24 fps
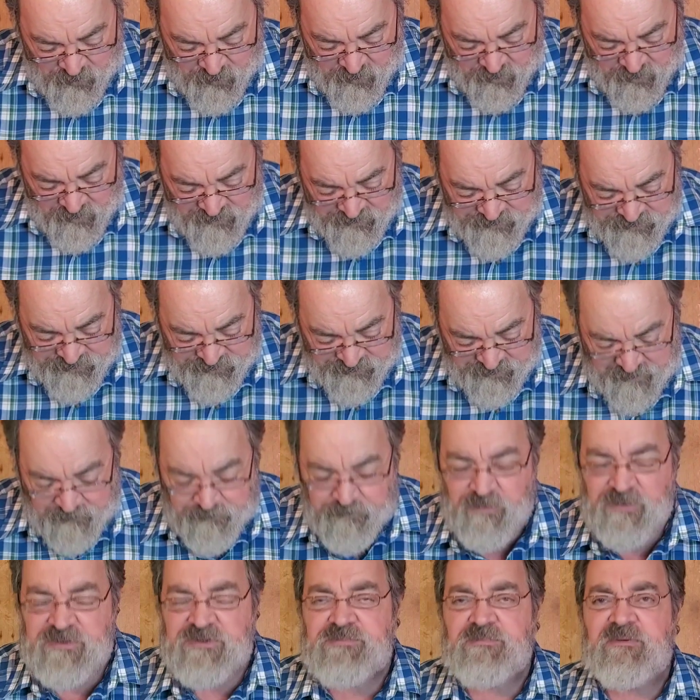all
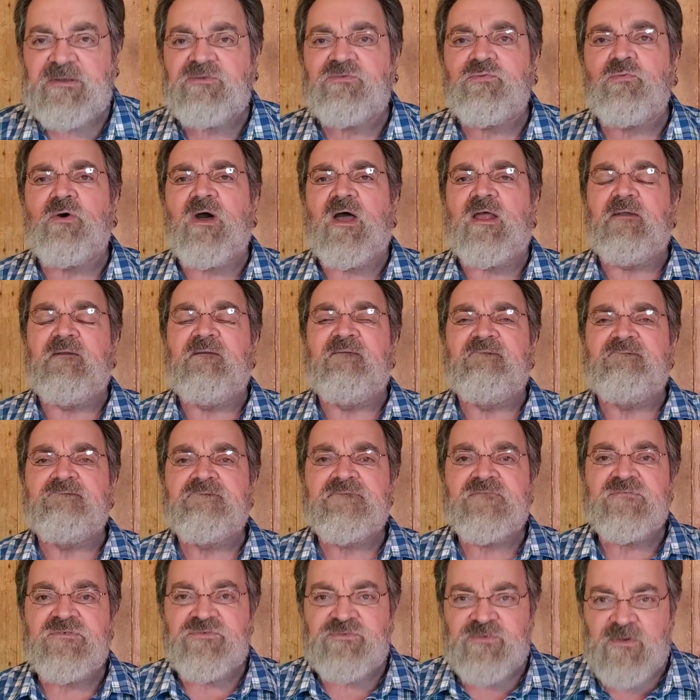sleep, which means what?
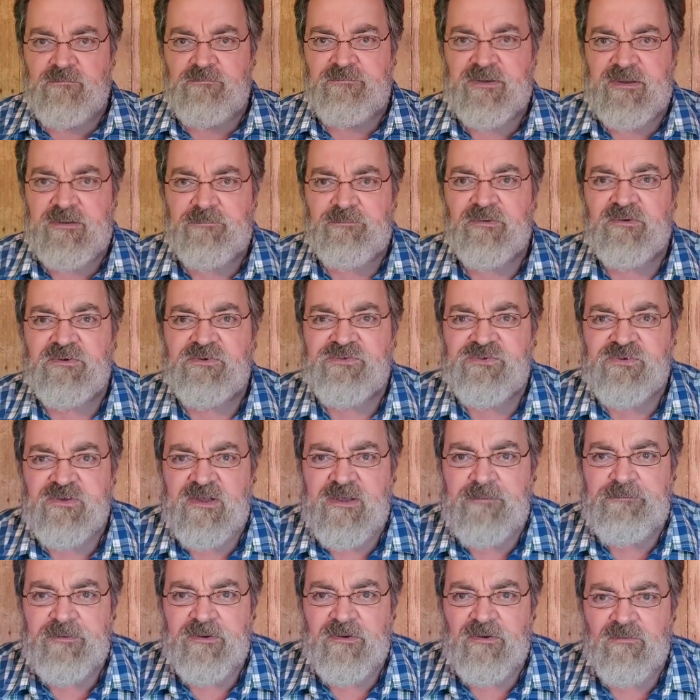Some people are
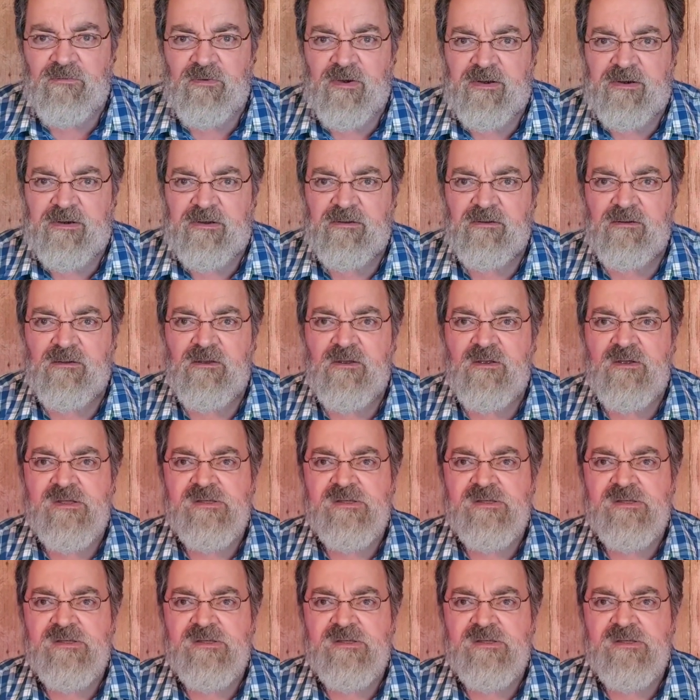sleeping already.